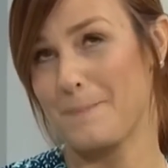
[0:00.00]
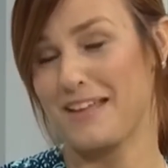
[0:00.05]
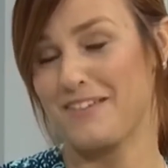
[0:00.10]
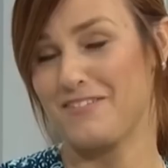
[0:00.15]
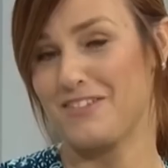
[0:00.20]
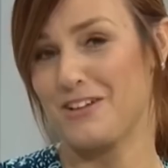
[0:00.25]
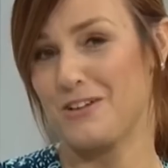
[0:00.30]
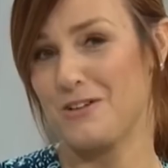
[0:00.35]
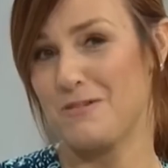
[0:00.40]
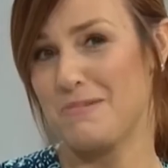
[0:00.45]

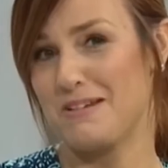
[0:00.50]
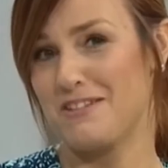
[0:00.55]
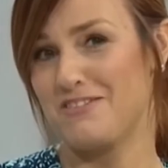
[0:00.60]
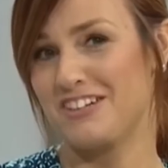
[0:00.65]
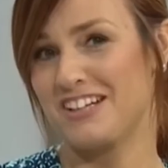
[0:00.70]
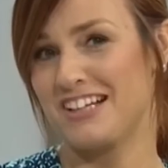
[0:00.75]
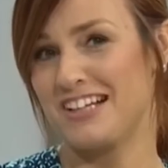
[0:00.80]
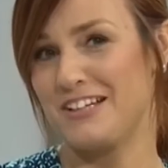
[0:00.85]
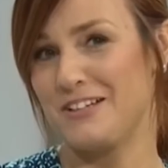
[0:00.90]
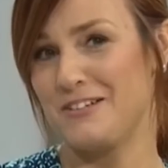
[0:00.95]
Giving you a bit
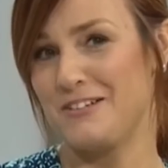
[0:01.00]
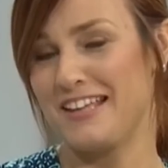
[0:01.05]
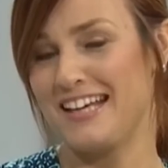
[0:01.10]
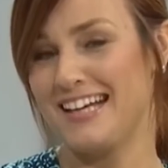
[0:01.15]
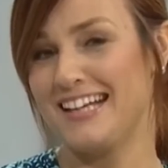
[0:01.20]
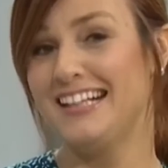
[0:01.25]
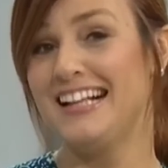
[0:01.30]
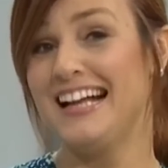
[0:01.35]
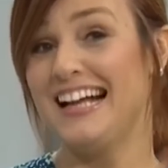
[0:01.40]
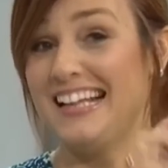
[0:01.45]
of a clue
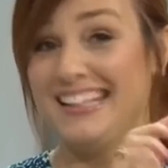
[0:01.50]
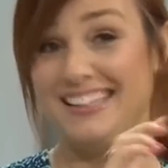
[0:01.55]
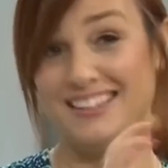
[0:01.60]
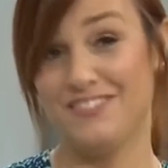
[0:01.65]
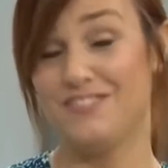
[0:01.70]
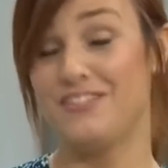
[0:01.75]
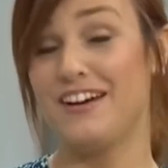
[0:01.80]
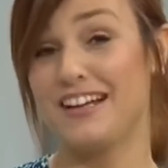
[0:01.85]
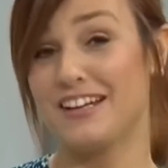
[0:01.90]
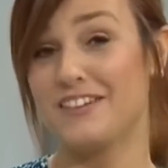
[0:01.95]
there.
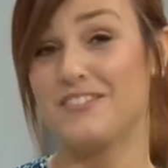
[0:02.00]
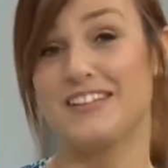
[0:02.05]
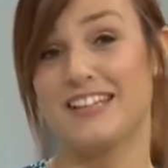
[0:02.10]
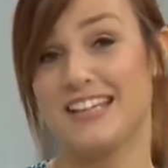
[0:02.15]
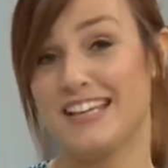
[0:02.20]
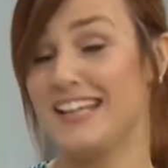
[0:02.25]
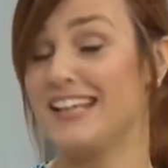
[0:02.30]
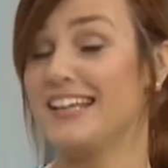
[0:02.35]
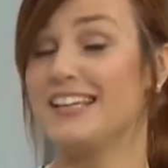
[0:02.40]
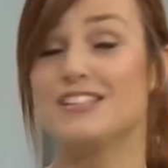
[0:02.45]
The value in
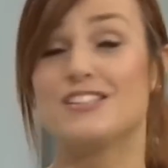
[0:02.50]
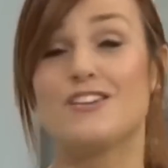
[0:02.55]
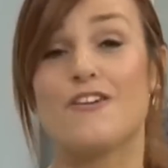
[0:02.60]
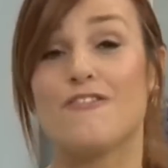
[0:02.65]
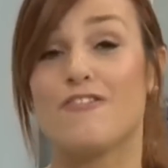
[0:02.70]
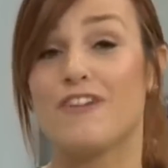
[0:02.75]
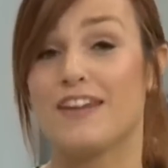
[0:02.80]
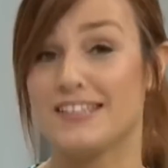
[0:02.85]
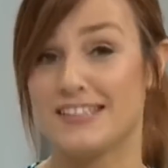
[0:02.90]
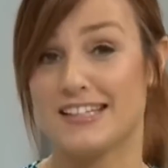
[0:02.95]
here is
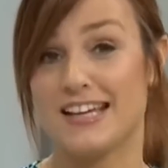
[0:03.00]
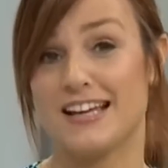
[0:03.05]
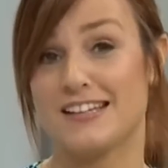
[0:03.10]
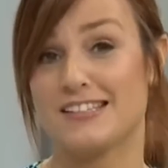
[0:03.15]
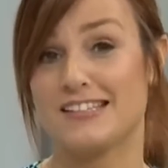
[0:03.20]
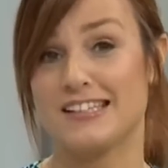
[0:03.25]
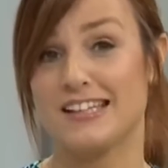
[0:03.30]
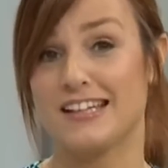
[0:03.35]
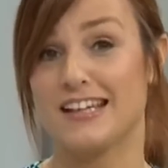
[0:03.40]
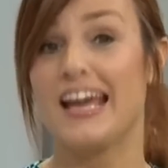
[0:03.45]

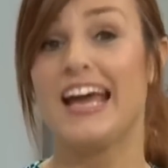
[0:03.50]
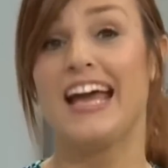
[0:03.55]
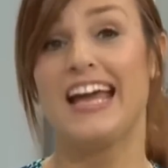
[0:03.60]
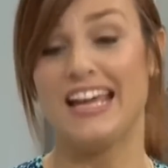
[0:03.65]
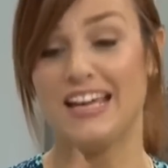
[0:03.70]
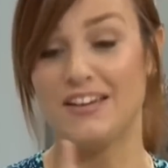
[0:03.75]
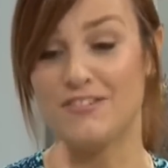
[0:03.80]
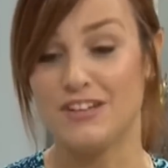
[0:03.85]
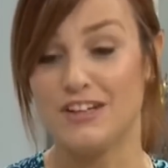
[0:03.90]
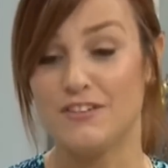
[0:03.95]
fantastic,
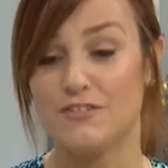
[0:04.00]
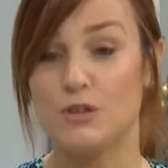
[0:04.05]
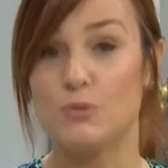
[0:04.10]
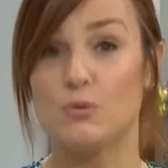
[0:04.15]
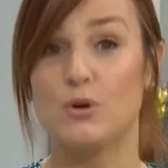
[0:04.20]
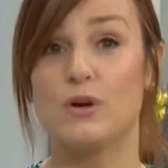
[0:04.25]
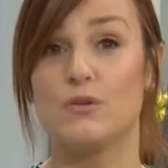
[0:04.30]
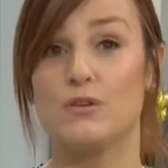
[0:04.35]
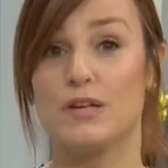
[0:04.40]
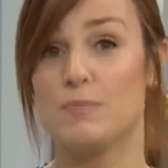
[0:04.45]
even if
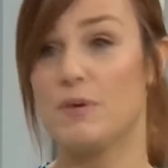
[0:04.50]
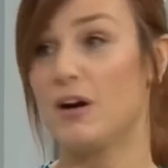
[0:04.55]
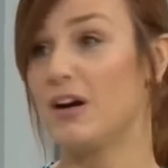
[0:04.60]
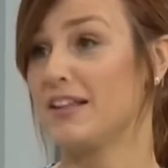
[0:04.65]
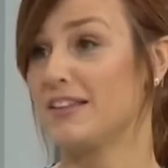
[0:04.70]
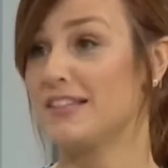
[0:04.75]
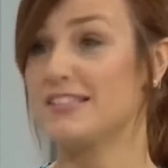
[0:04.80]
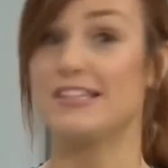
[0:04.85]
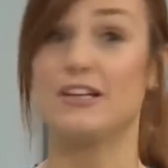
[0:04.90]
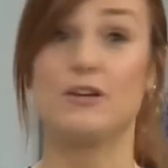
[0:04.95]
you were only
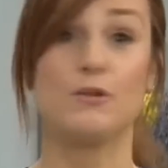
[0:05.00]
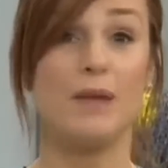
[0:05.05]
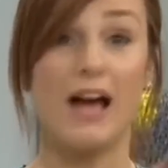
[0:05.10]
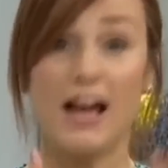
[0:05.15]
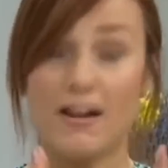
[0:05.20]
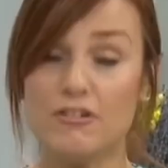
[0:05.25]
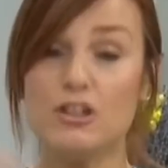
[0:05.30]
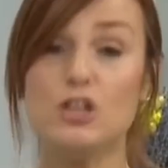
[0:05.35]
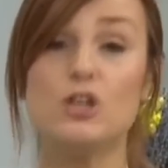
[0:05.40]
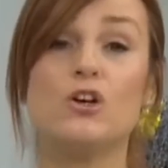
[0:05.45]
buying the serum.
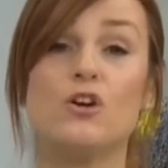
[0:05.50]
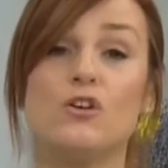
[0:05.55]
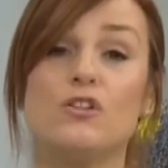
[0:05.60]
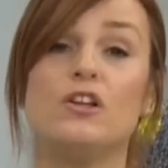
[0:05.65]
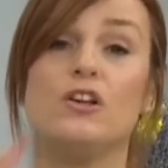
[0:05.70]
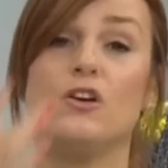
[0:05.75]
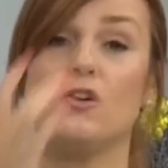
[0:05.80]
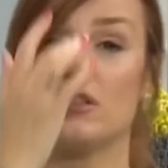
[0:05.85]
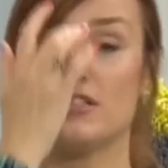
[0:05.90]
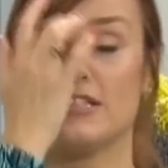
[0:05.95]
Have a look
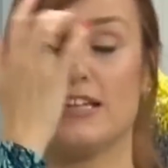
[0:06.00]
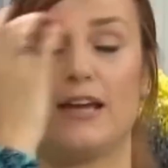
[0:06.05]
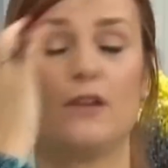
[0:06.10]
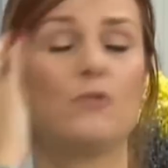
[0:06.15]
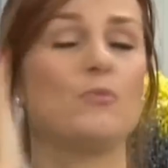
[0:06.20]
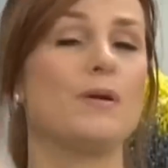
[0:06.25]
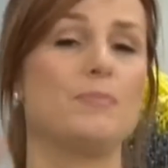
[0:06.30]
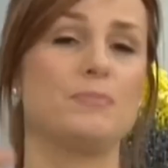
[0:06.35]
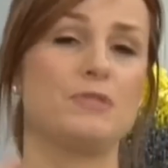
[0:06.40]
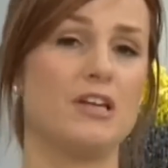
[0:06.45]
on the
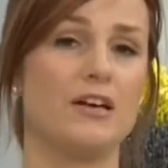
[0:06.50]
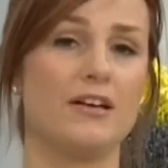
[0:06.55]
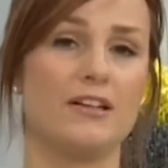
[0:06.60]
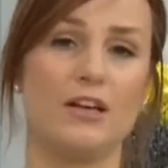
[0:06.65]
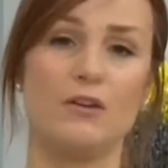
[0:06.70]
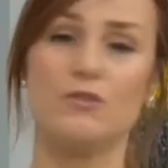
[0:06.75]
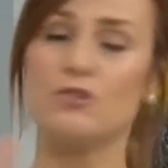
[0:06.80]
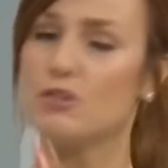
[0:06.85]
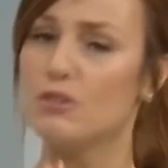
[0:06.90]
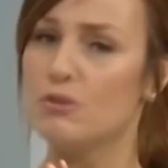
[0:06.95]
L'Occitane
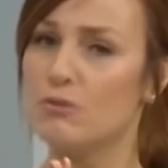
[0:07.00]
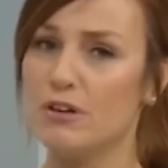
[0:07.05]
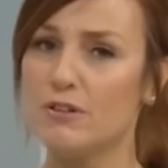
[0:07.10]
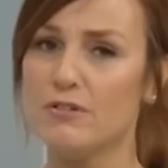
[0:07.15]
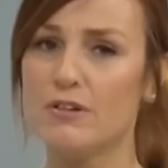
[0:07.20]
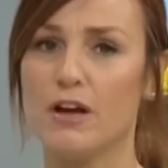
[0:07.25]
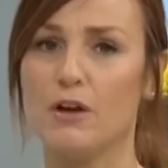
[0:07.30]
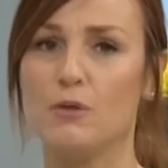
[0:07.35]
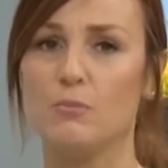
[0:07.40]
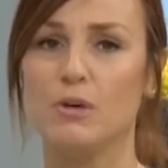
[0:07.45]
website, though. Do your
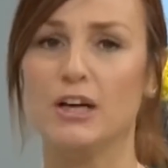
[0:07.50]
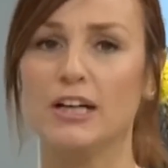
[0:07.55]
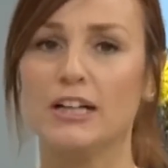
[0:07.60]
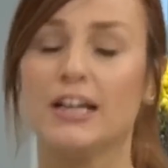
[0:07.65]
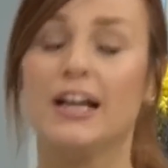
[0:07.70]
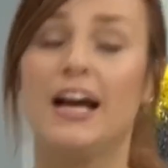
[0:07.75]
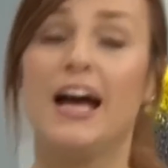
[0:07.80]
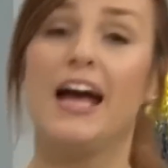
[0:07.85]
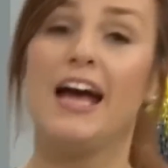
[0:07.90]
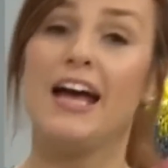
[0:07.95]
own homework.